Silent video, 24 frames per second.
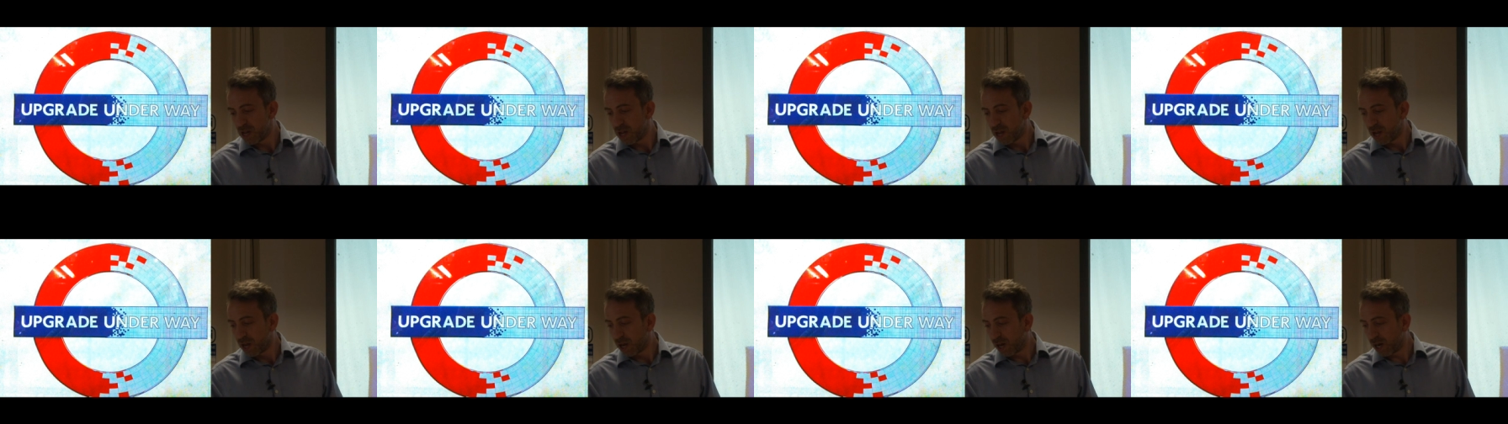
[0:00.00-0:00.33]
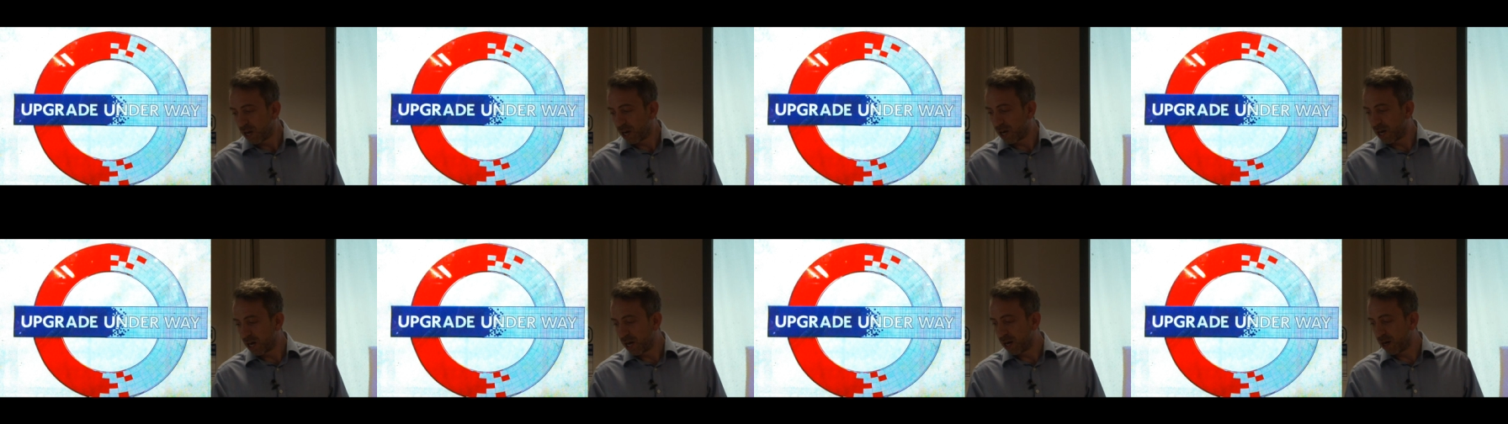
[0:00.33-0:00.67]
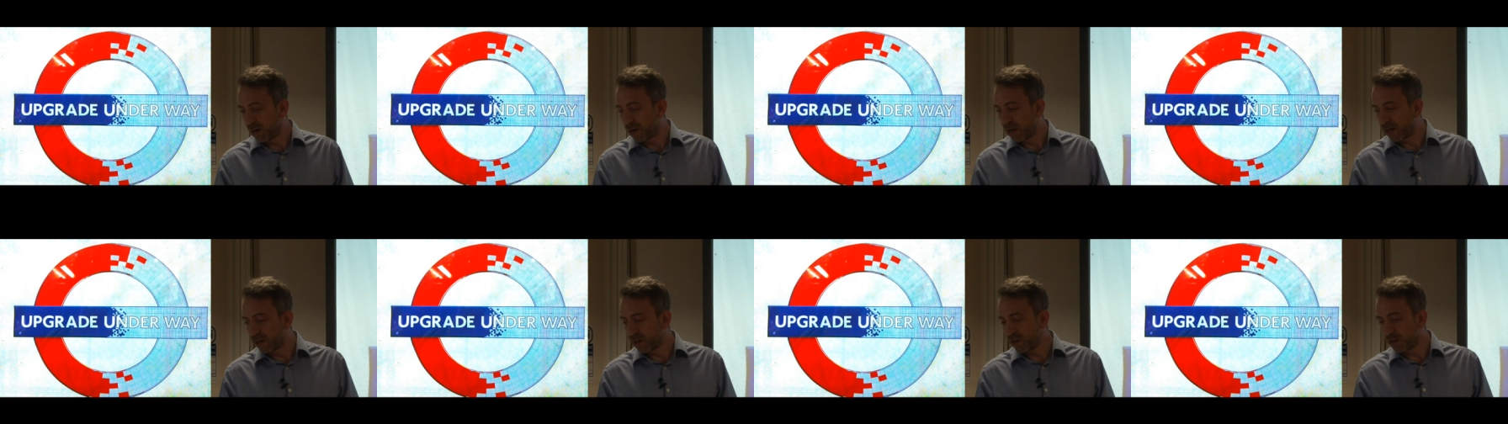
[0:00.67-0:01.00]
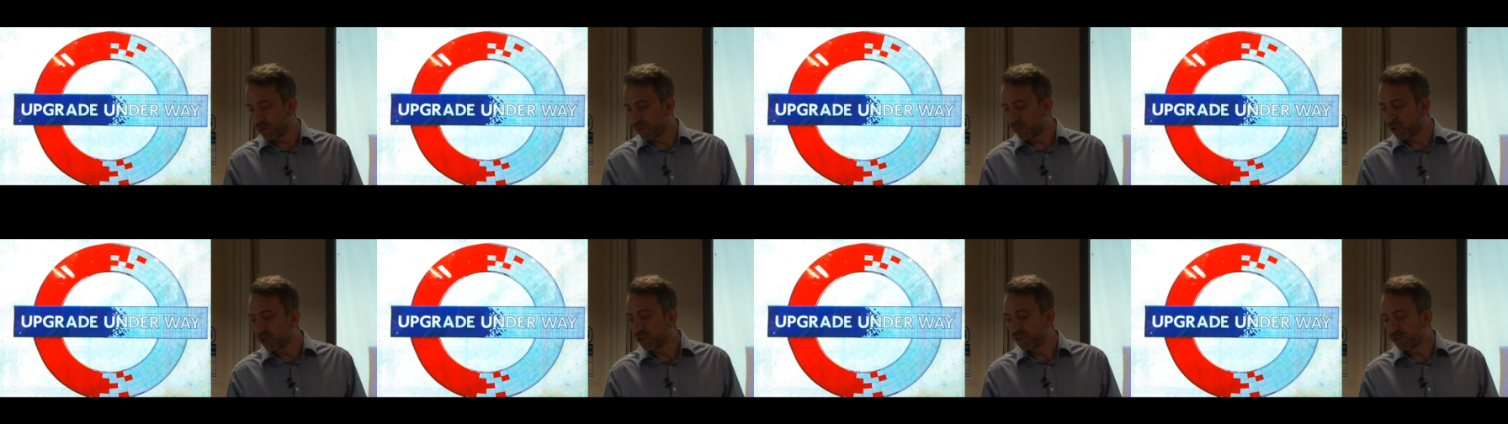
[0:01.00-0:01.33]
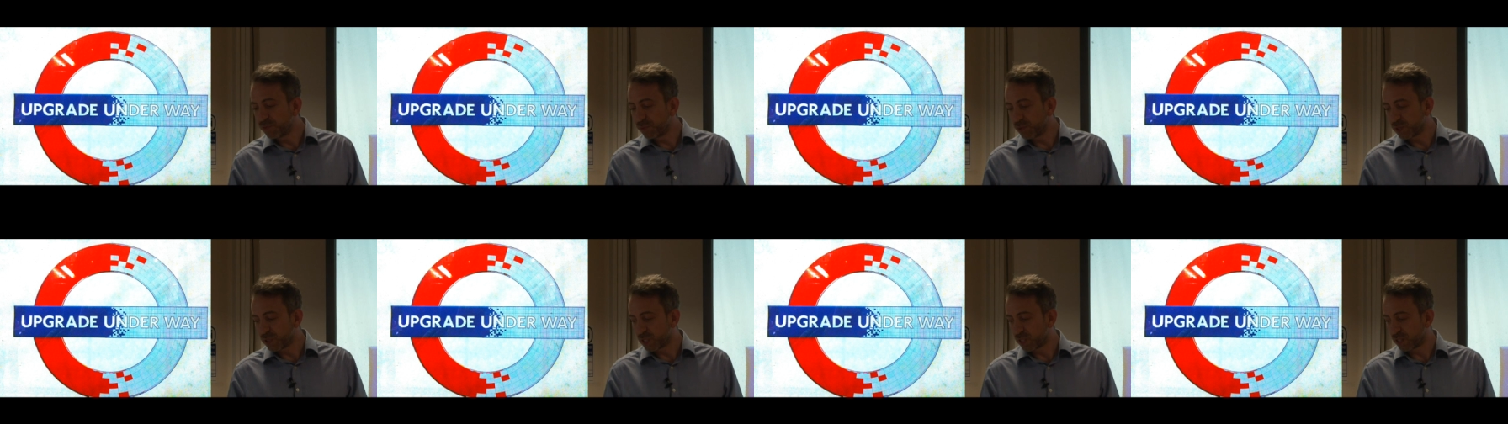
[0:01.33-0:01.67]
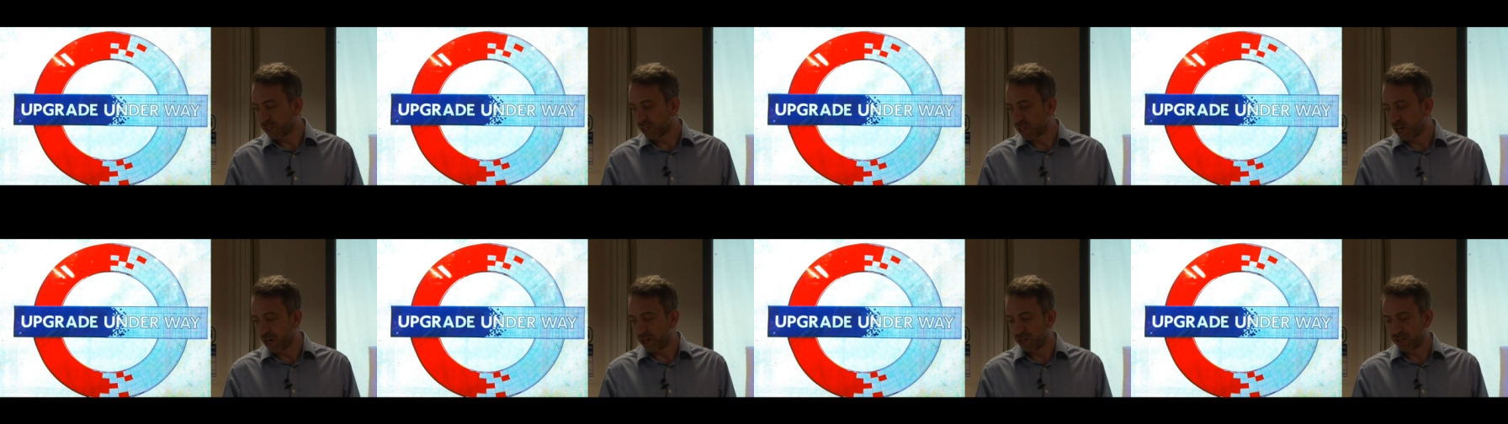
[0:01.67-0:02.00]
and an improvement to the
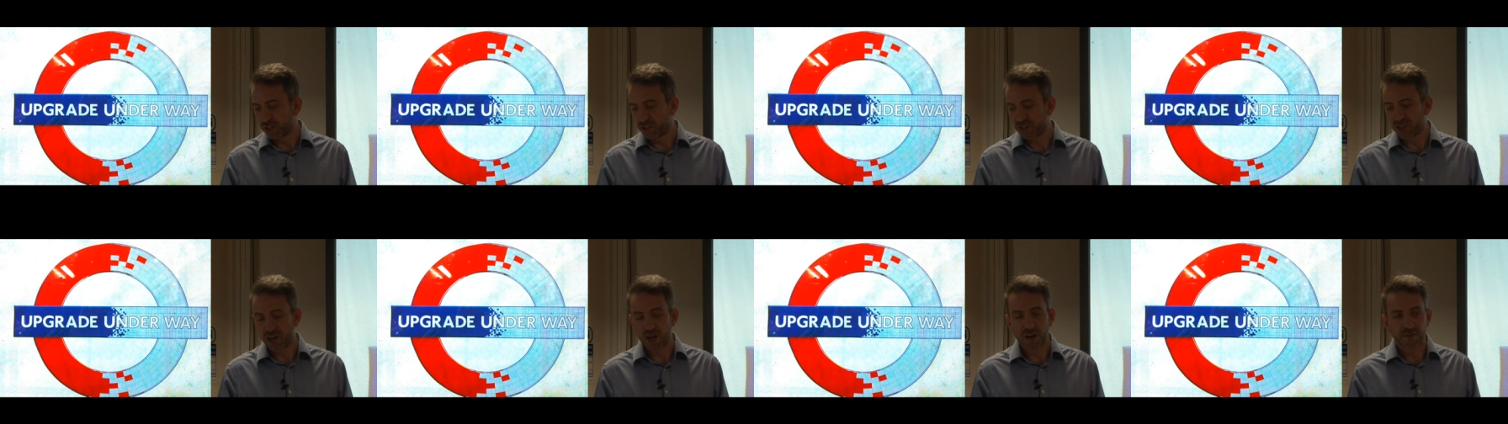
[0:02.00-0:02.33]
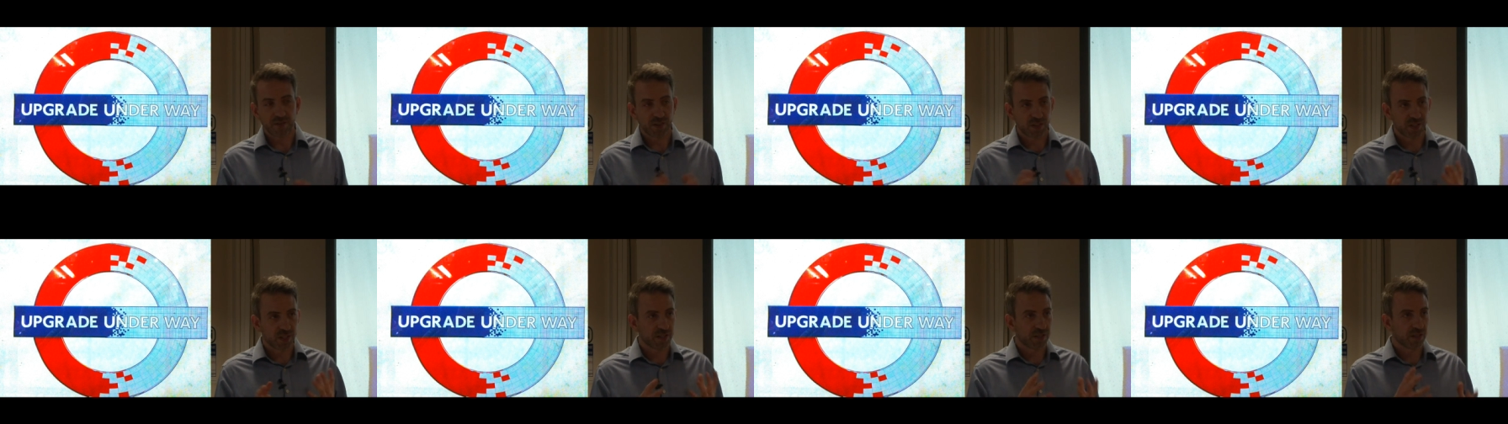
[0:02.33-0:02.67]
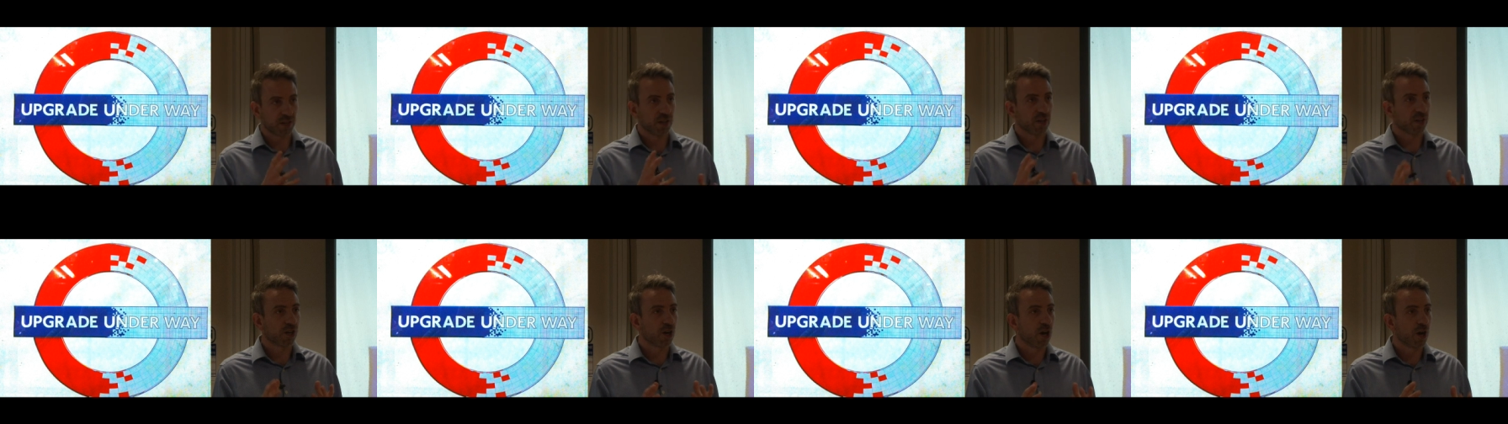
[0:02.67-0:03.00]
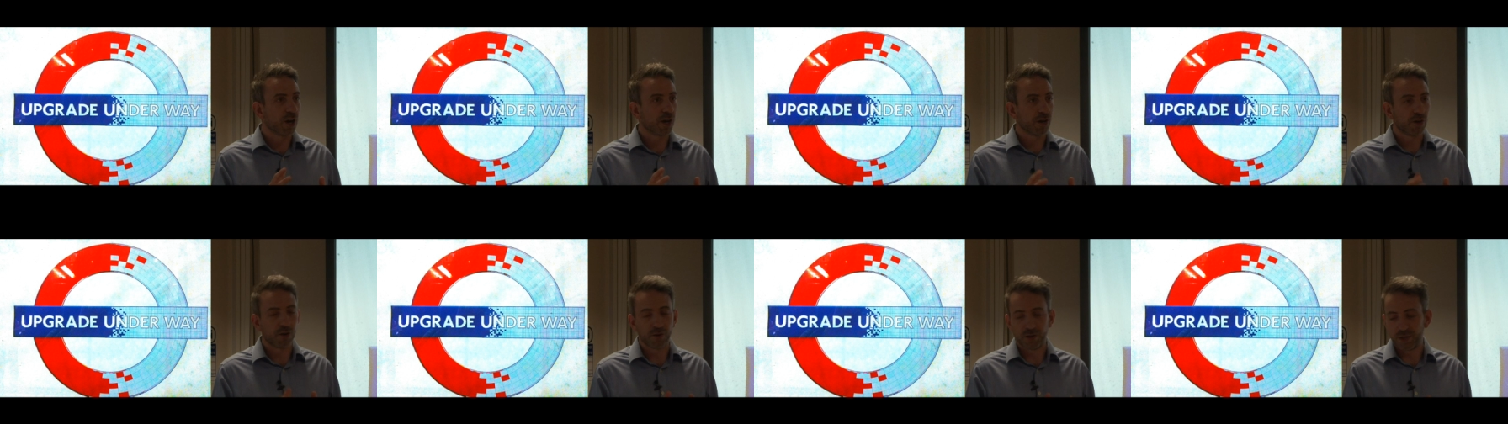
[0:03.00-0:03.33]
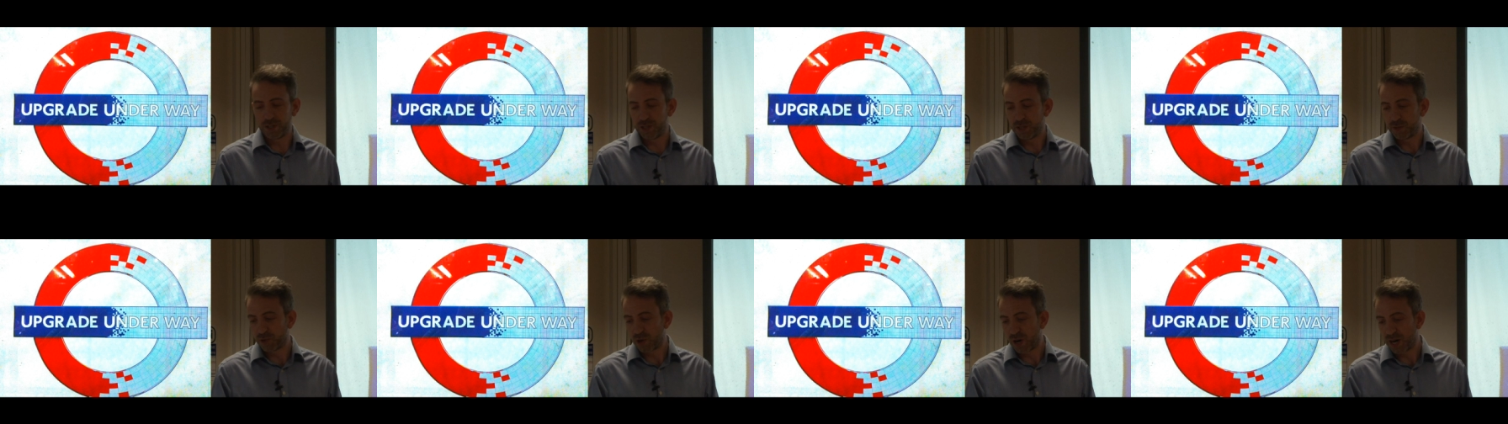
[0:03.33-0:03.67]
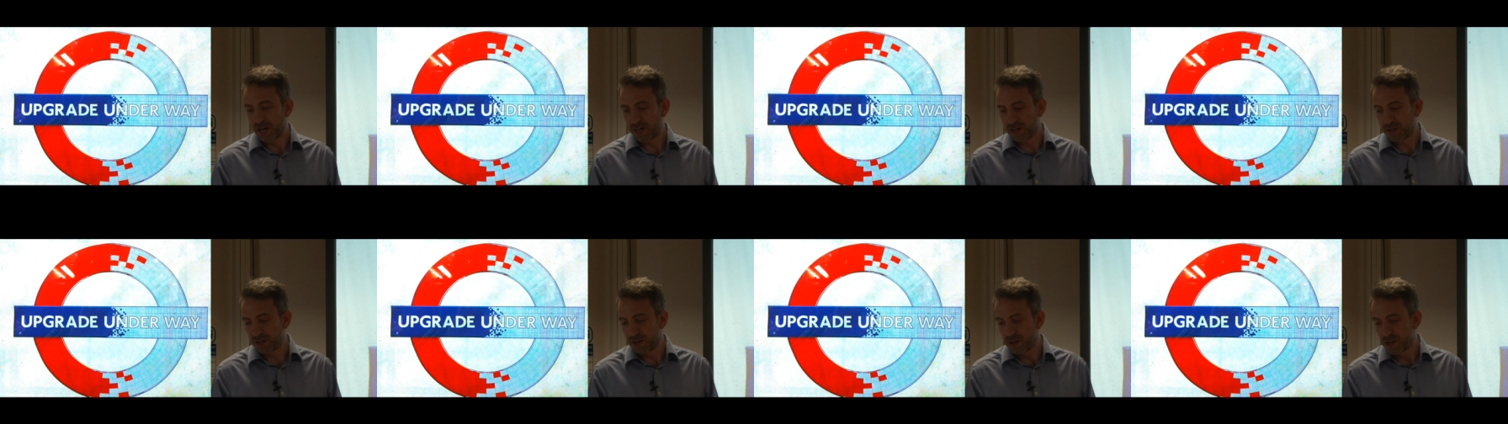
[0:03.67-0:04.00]
kind of services that are going on in the brain.